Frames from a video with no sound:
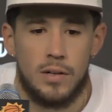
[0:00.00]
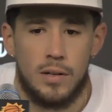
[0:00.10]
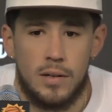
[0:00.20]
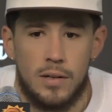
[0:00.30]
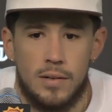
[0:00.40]

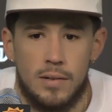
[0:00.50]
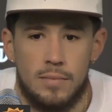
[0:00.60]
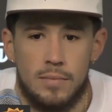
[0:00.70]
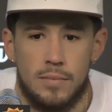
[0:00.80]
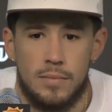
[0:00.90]

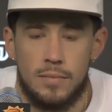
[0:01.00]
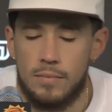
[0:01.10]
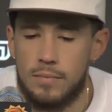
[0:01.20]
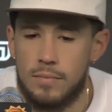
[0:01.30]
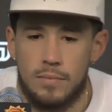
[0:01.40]
You
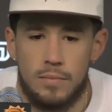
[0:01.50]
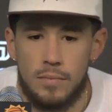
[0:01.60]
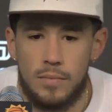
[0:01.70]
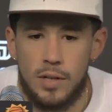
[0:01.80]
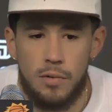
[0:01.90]

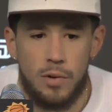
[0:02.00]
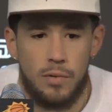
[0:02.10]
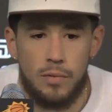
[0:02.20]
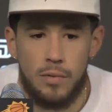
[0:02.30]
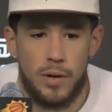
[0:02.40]
know,
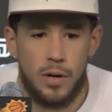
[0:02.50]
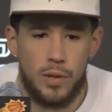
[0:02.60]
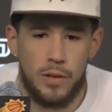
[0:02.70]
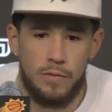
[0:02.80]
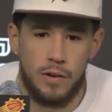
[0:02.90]
we went
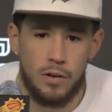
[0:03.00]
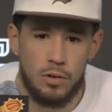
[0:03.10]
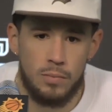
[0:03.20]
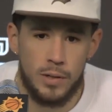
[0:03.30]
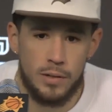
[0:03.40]
over the
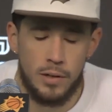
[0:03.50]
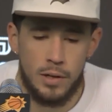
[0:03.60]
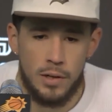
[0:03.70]
film, and